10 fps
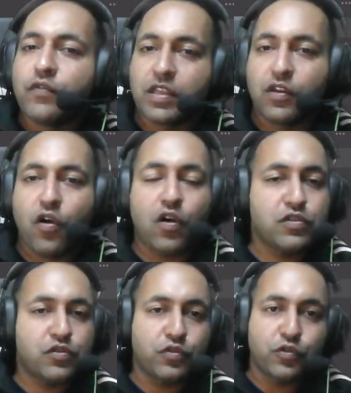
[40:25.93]
We can
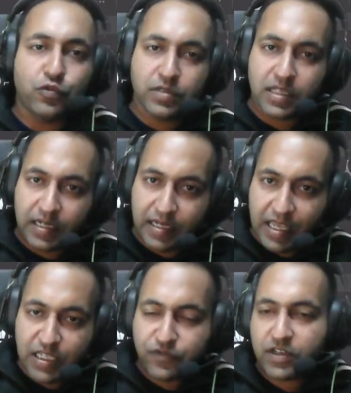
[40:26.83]
also use the
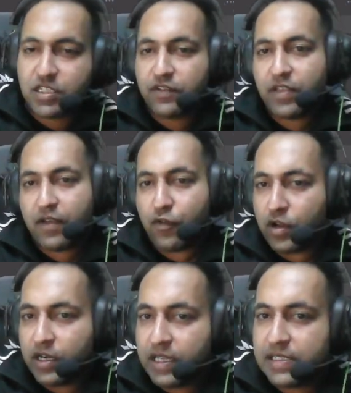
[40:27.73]
range function. We have
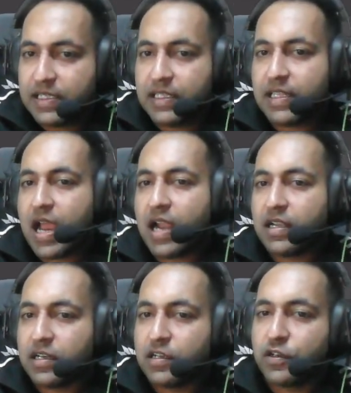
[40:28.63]
already seen
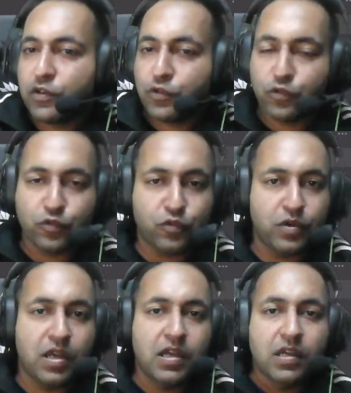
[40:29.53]
that
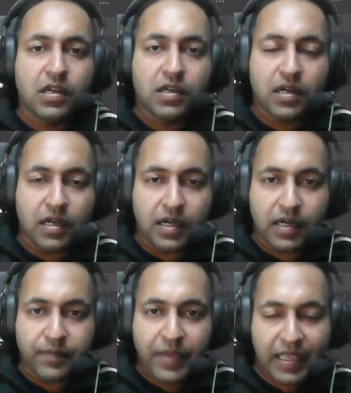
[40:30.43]
to
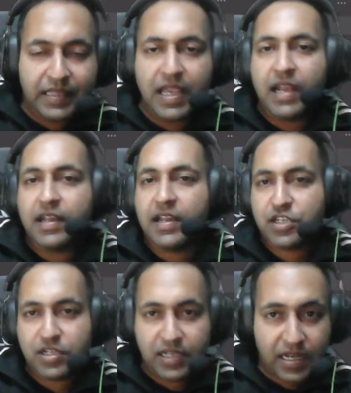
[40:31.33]
make the
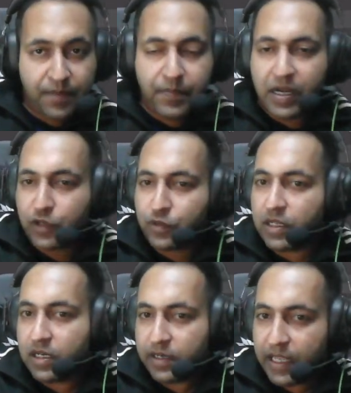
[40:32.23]
iteration in a
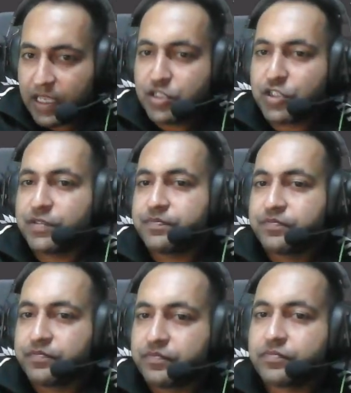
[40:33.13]
particular range.
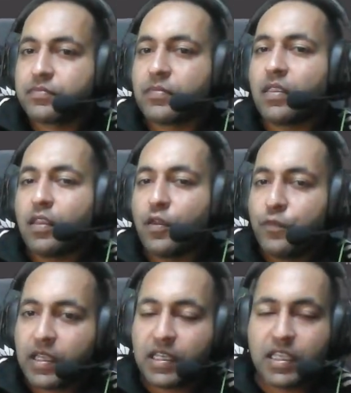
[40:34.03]

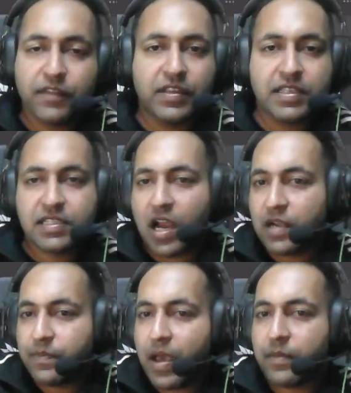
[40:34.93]
We can give the
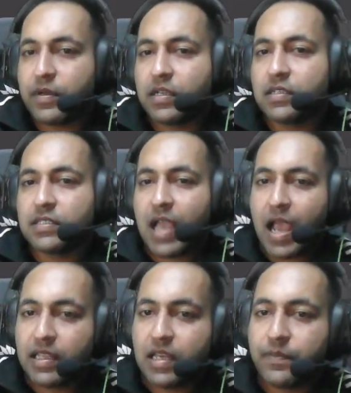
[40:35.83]
start parameters
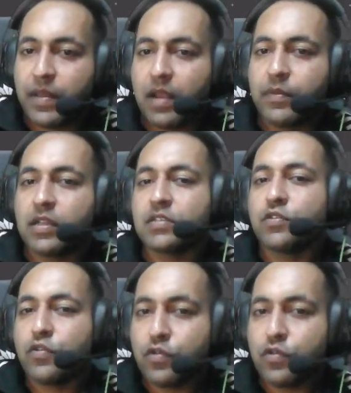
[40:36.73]
and the end parameters.